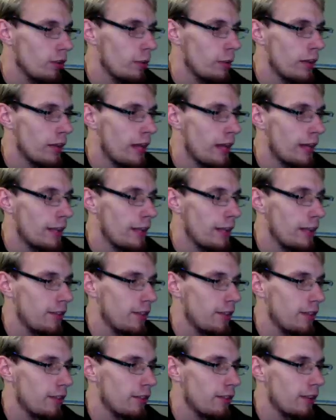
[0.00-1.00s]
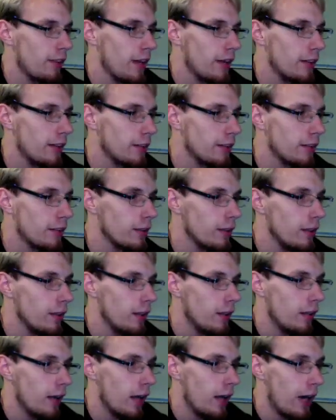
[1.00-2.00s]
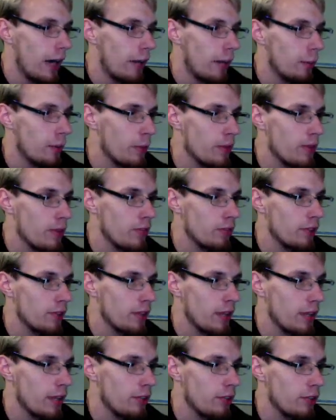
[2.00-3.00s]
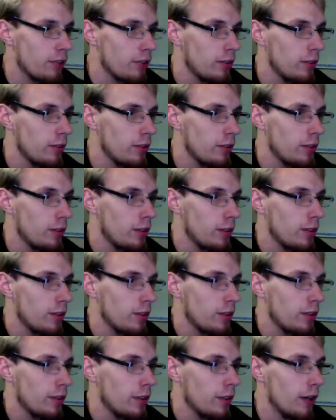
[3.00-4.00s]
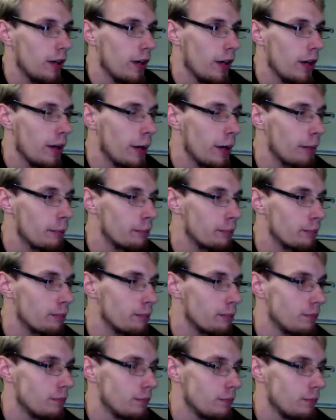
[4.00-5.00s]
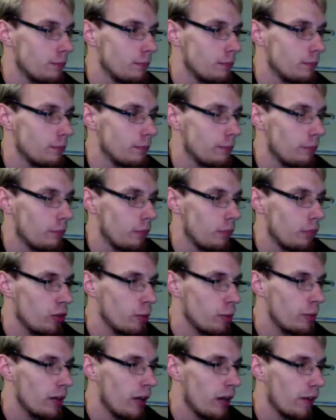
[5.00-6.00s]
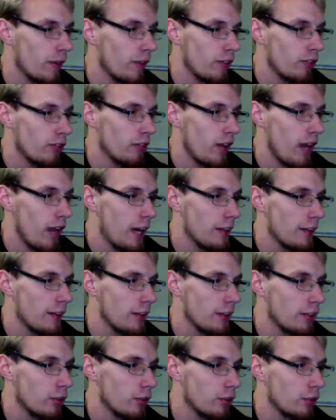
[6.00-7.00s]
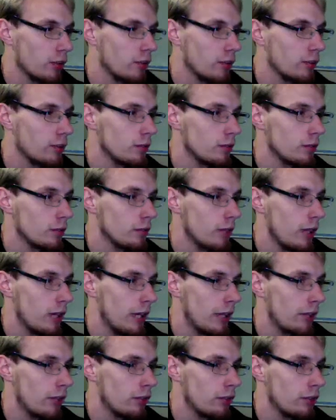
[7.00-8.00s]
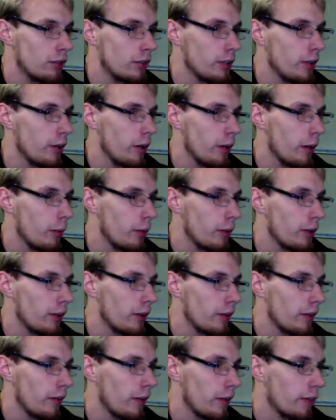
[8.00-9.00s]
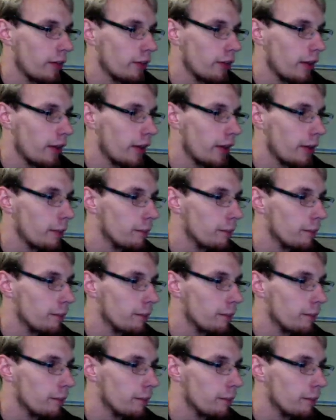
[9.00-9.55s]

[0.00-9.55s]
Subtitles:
in that case, I decided I want this connection to be on the side that you're... Actually, no, I want it on the other side.